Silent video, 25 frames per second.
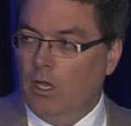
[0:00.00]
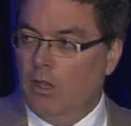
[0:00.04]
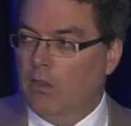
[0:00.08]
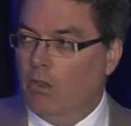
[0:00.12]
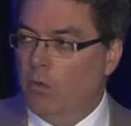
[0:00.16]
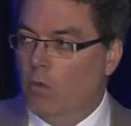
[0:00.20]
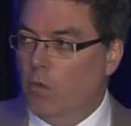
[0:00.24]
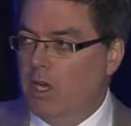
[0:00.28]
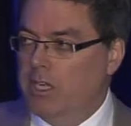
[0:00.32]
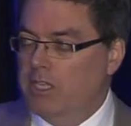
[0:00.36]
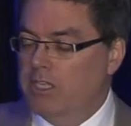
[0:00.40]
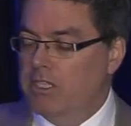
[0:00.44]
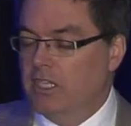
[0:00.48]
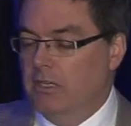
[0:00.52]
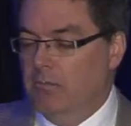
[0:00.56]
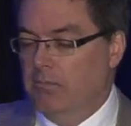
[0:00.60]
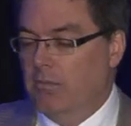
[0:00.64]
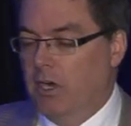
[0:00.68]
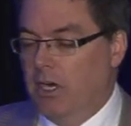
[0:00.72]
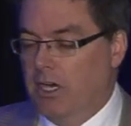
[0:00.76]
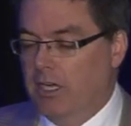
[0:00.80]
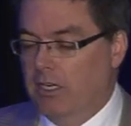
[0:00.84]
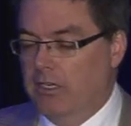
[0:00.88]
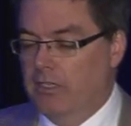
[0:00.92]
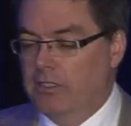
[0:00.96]
The 1D
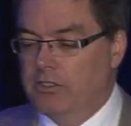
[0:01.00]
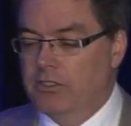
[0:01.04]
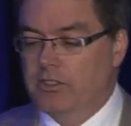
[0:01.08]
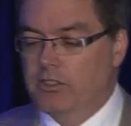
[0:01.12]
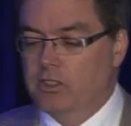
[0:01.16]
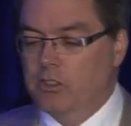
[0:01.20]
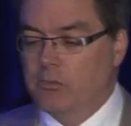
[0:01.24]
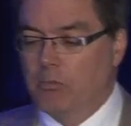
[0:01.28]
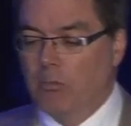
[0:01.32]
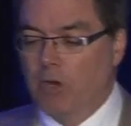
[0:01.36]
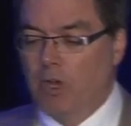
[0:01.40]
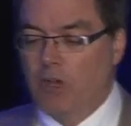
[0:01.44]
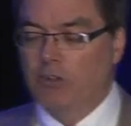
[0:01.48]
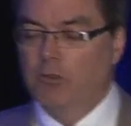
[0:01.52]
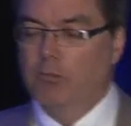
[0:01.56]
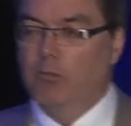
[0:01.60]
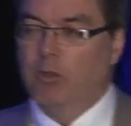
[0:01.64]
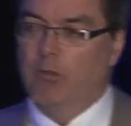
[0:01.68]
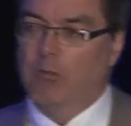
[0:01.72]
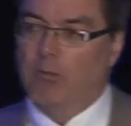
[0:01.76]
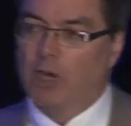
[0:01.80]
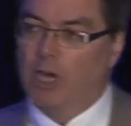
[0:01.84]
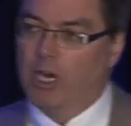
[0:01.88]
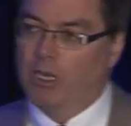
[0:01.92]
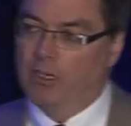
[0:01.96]
models, there's
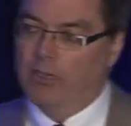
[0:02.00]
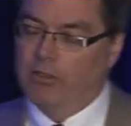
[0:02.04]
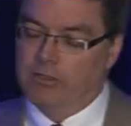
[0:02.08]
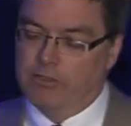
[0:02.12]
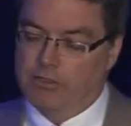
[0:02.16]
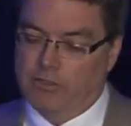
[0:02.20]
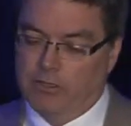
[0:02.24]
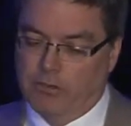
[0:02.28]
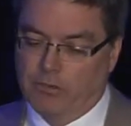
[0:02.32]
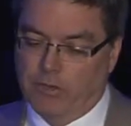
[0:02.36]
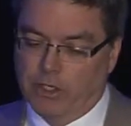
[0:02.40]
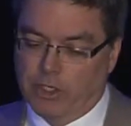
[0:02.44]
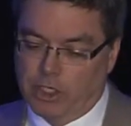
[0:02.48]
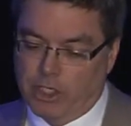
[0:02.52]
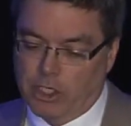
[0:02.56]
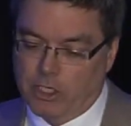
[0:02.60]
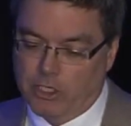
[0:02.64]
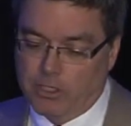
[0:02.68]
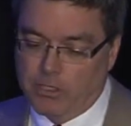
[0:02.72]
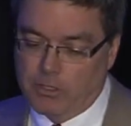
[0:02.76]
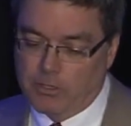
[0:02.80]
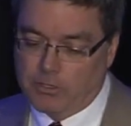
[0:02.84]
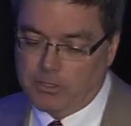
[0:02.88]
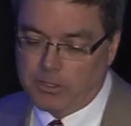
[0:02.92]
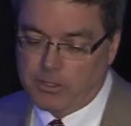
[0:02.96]
multiple models that were
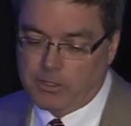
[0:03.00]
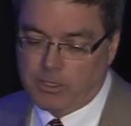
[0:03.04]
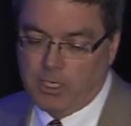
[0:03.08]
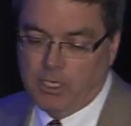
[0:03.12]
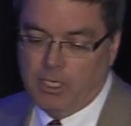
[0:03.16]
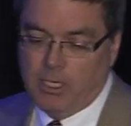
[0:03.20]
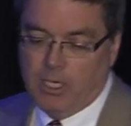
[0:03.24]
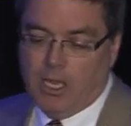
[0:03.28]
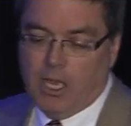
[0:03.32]
used.